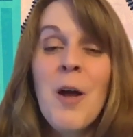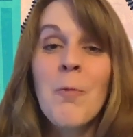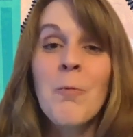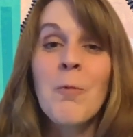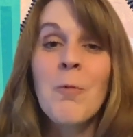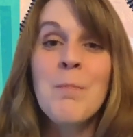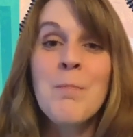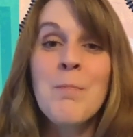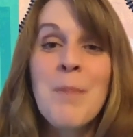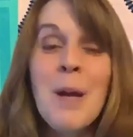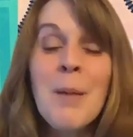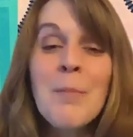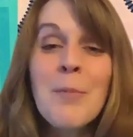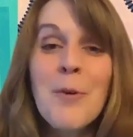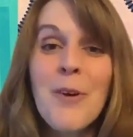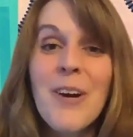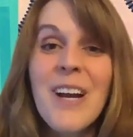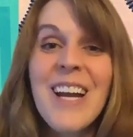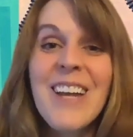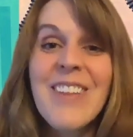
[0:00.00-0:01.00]

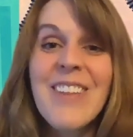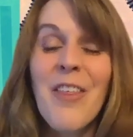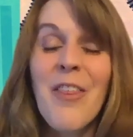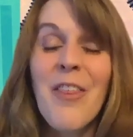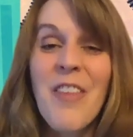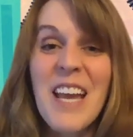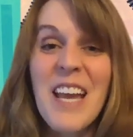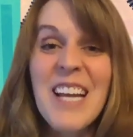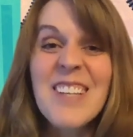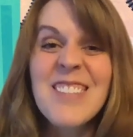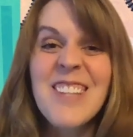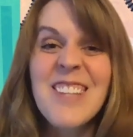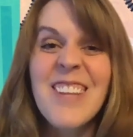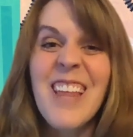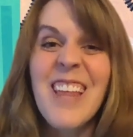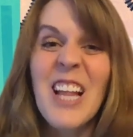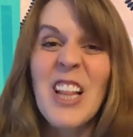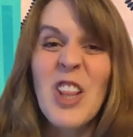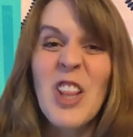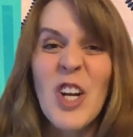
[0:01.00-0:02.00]
remembering the things that
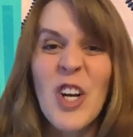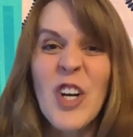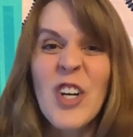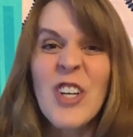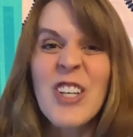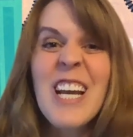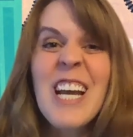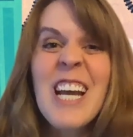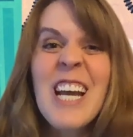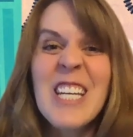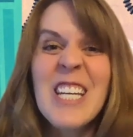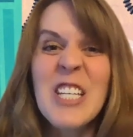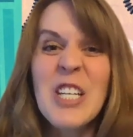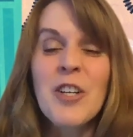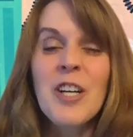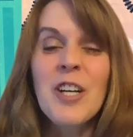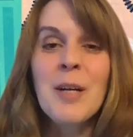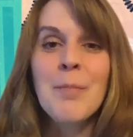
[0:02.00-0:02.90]
they learned during